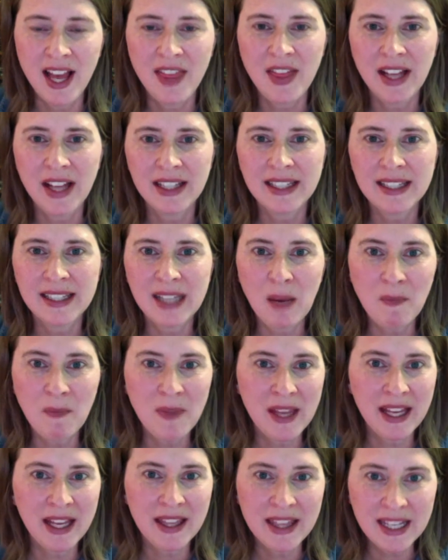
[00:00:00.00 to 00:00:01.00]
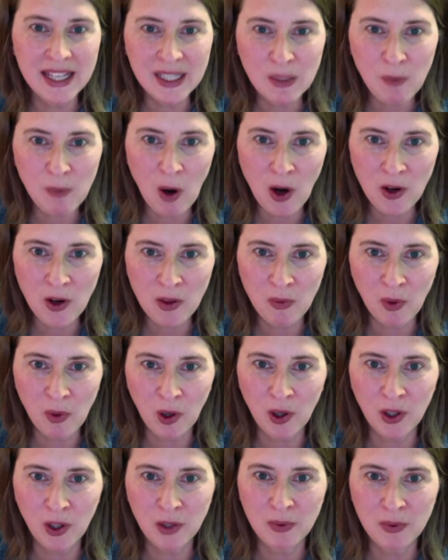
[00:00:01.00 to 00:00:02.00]
that something in this part of the
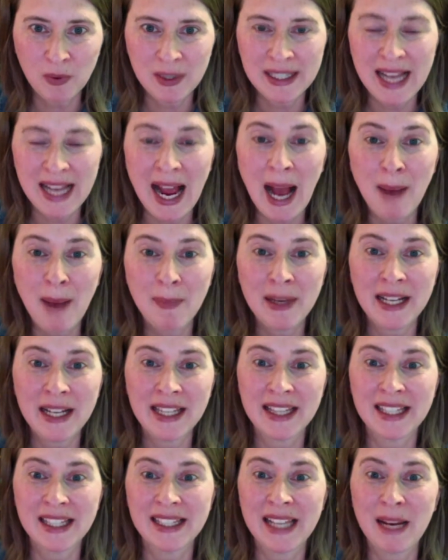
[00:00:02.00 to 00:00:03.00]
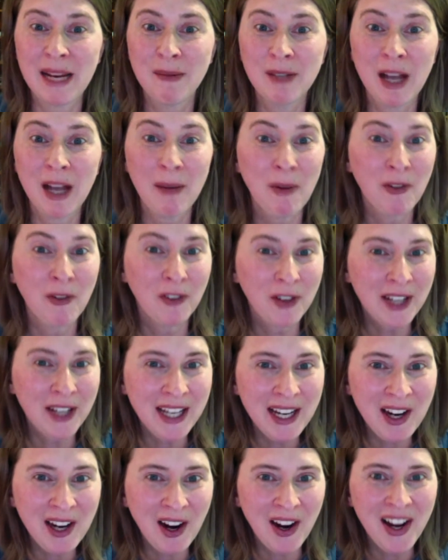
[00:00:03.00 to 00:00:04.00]
world was happening at the same time over
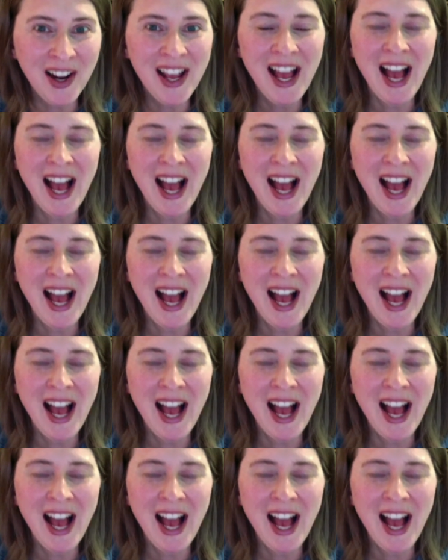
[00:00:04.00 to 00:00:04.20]
here,